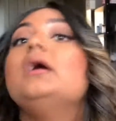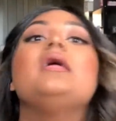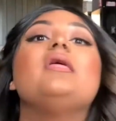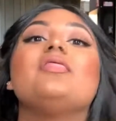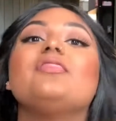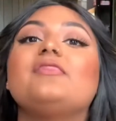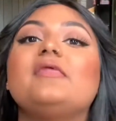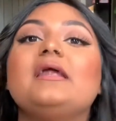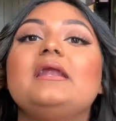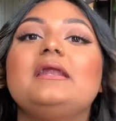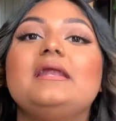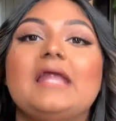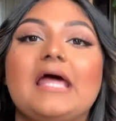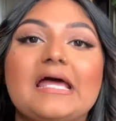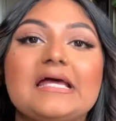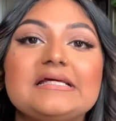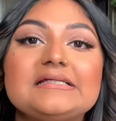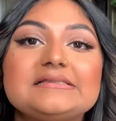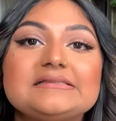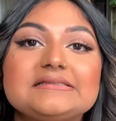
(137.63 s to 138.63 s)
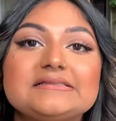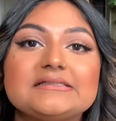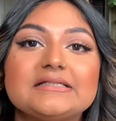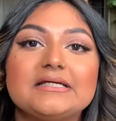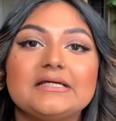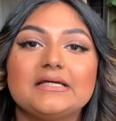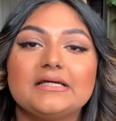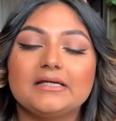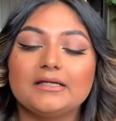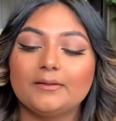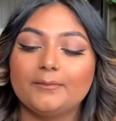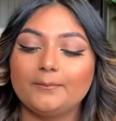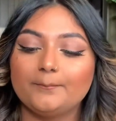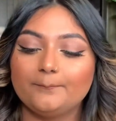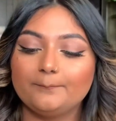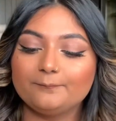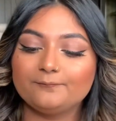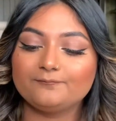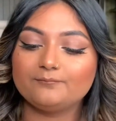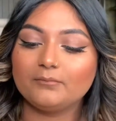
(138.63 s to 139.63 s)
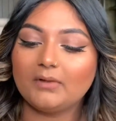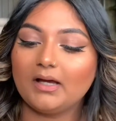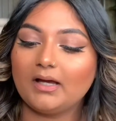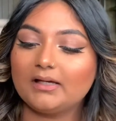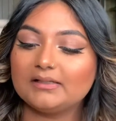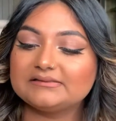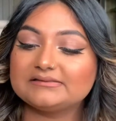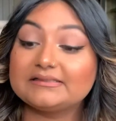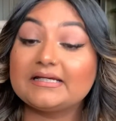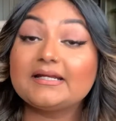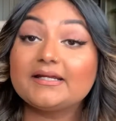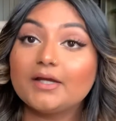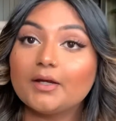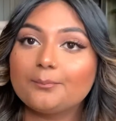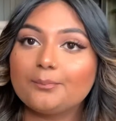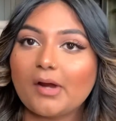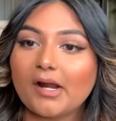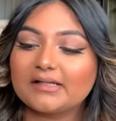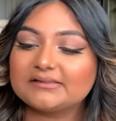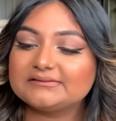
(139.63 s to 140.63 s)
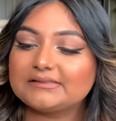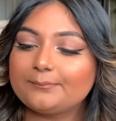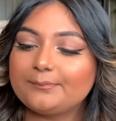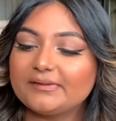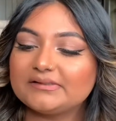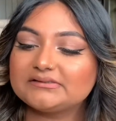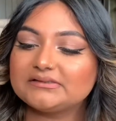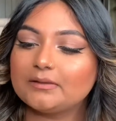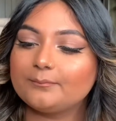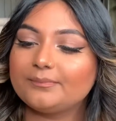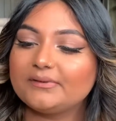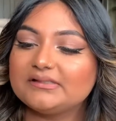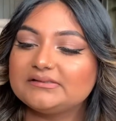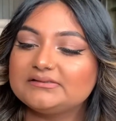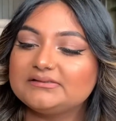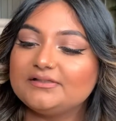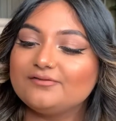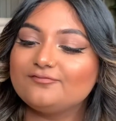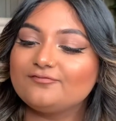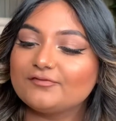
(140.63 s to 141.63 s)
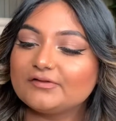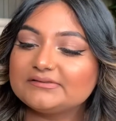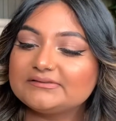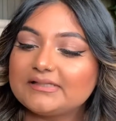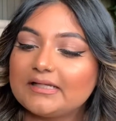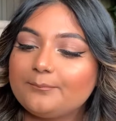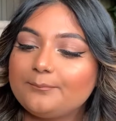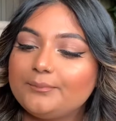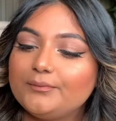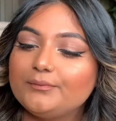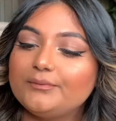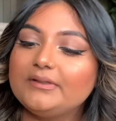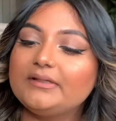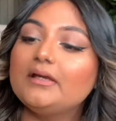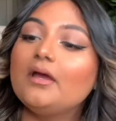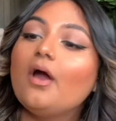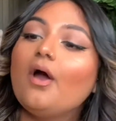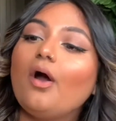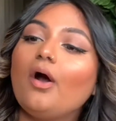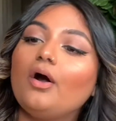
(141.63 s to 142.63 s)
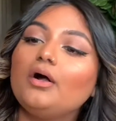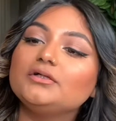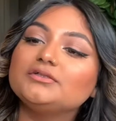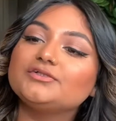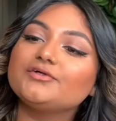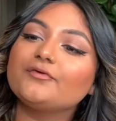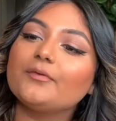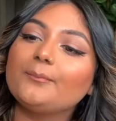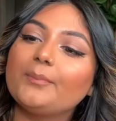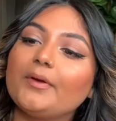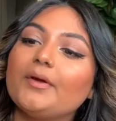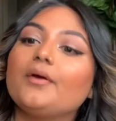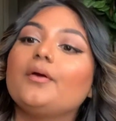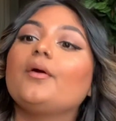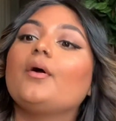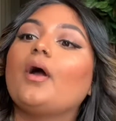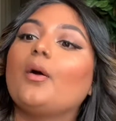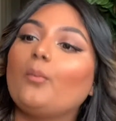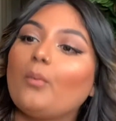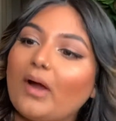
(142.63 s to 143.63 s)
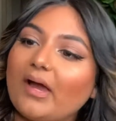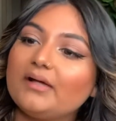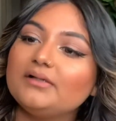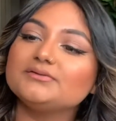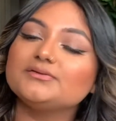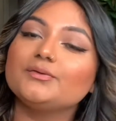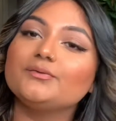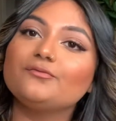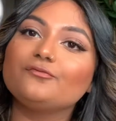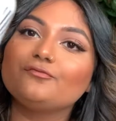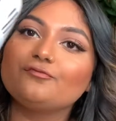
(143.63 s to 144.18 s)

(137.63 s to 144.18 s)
The next skincare product I picked up is the First Aid Beauty Ultra Repair Wild Oat